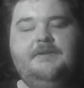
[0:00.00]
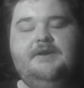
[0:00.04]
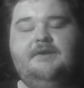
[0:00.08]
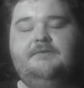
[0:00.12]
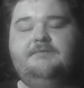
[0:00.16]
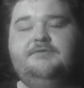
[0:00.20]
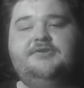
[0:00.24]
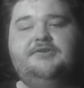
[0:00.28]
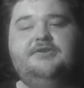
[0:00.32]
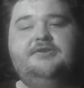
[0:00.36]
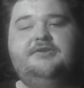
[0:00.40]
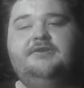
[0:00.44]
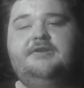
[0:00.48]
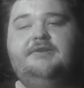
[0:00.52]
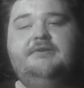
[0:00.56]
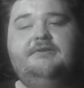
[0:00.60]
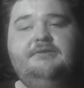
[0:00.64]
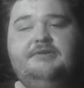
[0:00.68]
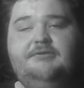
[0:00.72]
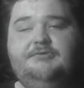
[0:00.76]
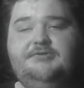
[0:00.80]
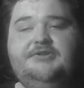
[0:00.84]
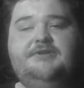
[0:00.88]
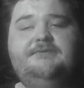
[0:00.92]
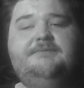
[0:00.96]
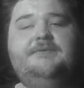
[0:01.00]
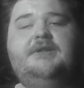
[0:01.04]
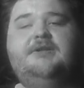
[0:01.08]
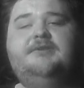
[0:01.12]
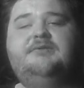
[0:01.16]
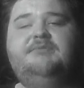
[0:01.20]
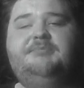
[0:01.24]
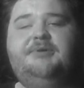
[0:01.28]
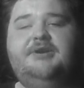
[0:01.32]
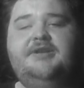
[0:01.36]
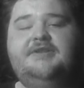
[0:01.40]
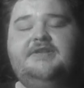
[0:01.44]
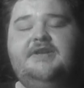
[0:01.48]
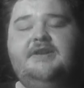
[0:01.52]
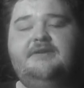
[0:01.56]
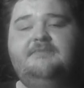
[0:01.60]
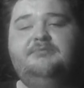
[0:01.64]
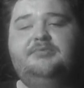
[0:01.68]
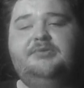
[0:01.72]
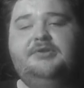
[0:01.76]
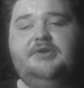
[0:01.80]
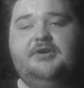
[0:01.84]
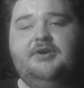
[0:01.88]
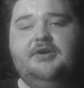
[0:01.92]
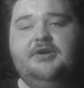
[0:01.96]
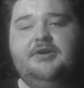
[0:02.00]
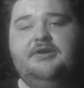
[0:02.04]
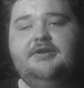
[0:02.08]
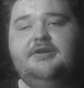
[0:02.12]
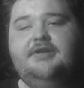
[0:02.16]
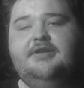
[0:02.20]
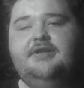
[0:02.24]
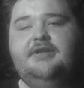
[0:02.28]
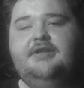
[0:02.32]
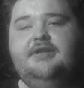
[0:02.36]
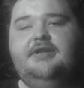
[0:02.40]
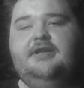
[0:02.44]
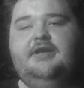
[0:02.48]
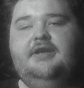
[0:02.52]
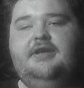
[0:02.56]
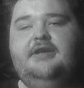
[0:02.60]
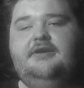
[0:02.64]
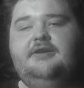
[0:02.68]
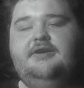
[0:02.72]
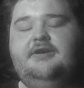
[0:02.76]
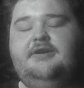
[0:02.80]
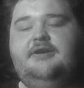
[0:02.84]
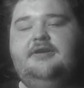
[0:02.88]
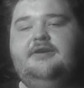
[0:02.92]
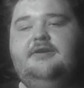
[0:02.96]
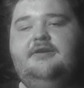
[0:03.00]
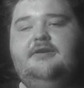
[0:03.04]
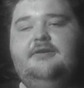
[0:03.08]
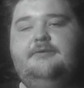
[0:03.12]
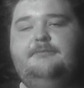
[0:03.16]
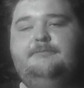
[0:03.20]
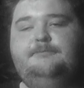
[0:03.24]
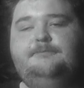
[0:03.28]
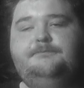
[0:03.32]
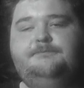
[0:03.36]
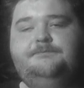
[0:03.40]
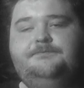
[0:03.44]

obviously, it, it, was developed by Templar, and uh,